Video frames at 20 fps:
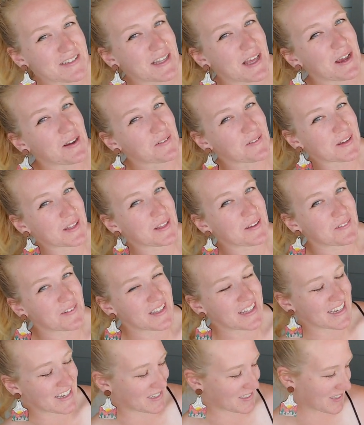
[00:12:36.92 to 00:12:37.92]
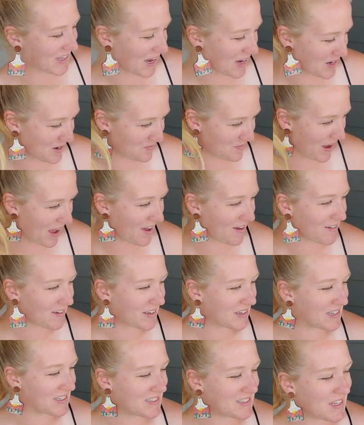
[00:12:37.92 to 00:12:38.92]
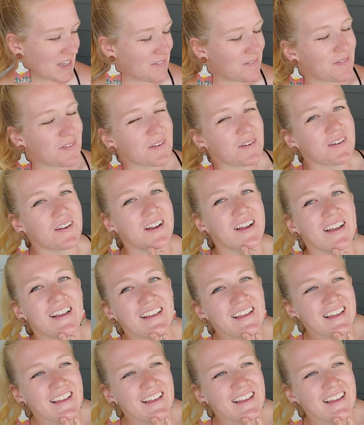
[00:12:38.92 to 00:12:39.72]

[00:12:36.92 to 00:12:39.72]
was like really, really excited about, because if you're,